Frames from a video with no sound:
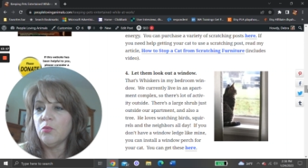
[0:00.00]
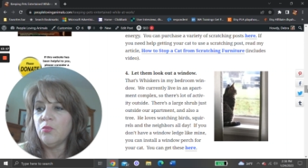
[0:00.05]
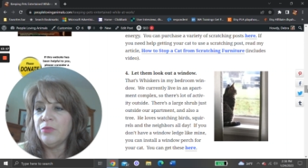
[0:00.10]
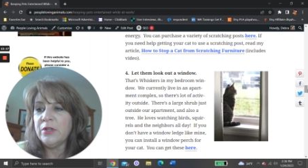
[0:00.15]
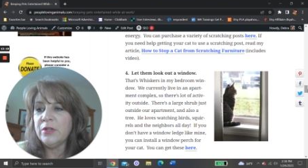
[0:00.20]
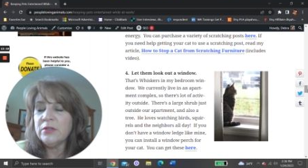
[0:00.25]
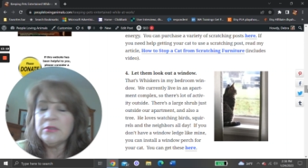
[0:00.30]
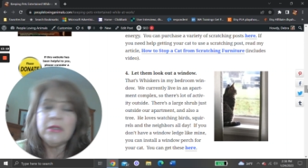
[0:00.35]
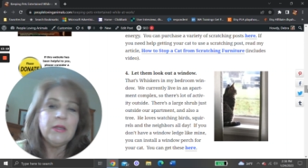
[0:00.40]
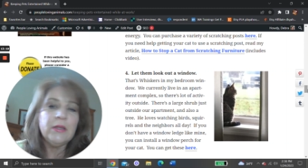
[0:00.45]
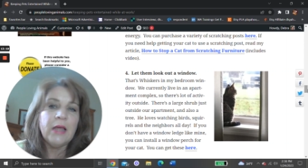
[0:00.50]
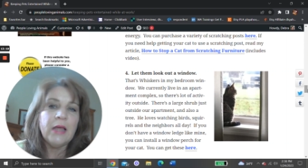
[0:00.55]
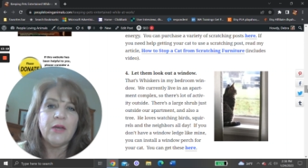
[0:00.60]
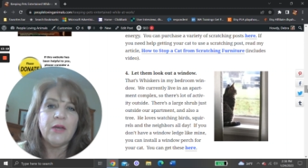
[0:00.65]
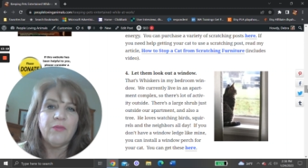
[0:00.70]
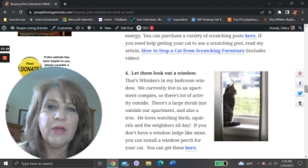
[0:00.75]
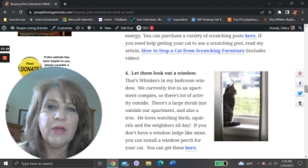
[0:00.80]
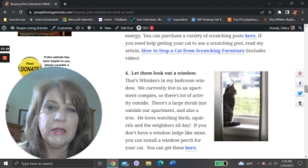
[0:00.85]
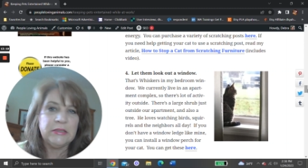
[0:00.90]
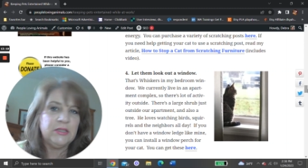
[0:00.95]
There's a
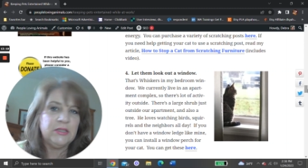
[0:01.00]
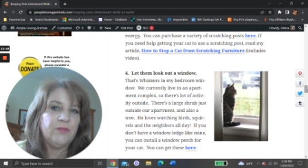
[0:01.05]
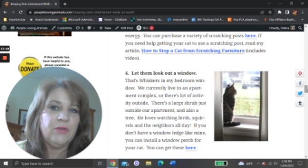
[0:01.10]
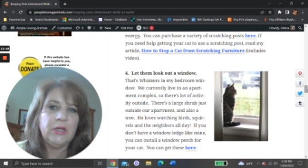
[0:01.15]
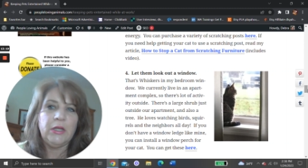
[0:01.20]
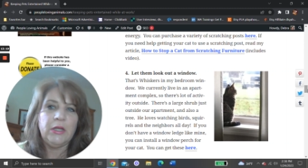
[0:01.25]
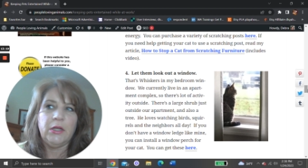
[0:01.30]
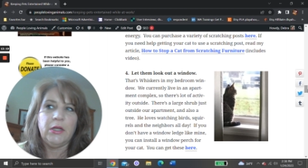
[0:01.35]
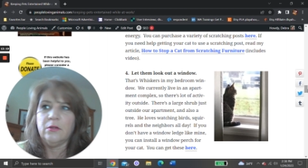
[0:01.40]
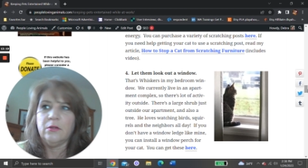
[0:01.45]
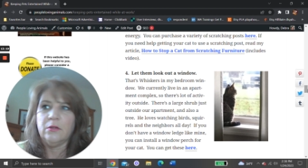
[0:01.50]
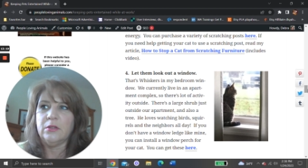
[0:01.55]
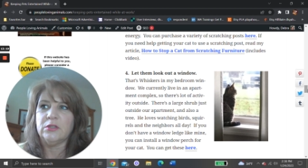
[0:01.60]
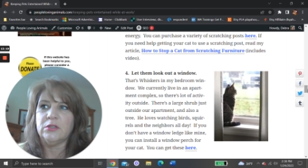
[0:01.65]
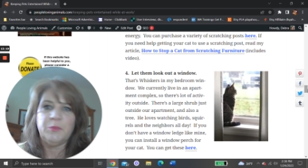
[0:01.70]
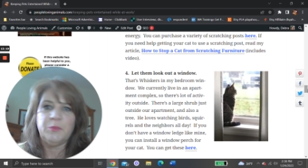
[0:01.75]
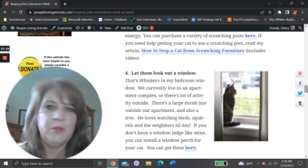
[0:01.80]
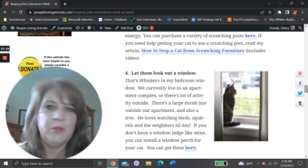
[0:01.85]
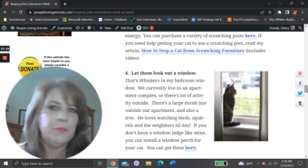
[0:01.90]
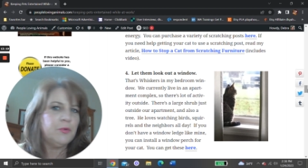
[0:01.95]
lot of activity here.
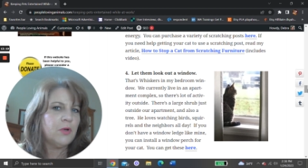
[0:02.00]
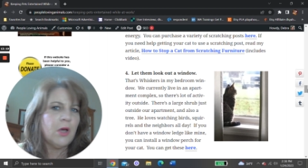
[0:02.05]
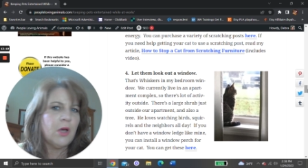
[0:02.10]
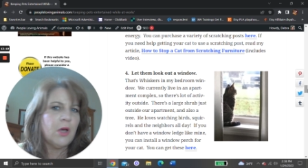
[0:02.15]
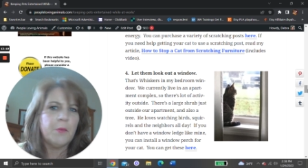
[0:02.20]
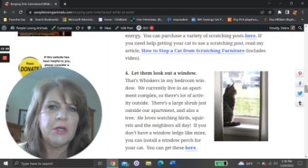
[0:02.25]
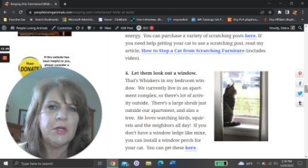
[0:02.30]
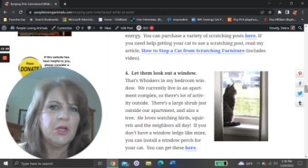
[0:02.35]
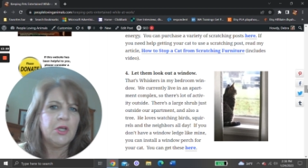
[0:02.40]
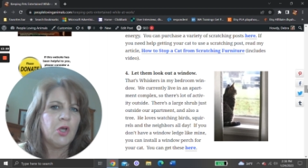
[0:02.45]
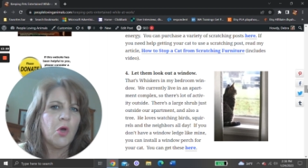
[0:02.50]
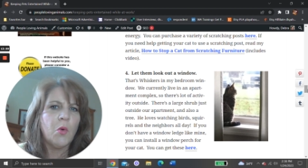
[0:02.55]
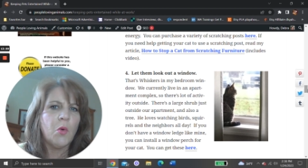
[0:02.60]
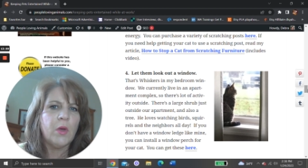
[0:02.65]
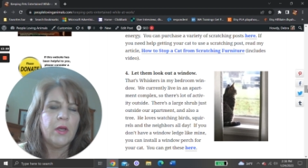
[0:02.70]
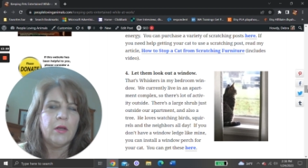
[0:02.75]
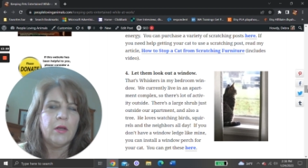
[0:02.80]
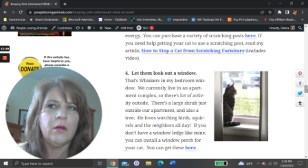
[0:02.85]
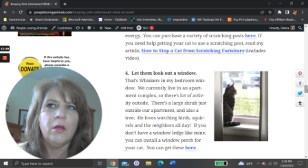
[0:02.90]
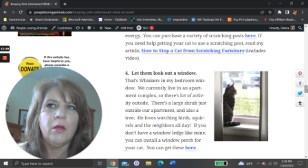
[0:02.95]
There's people coming and
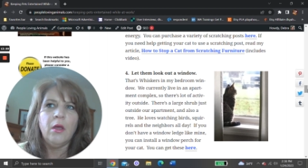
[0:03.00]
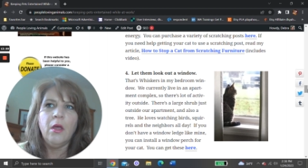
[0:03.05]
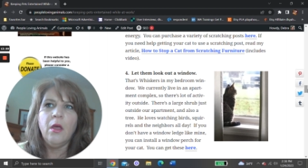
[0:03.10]
going.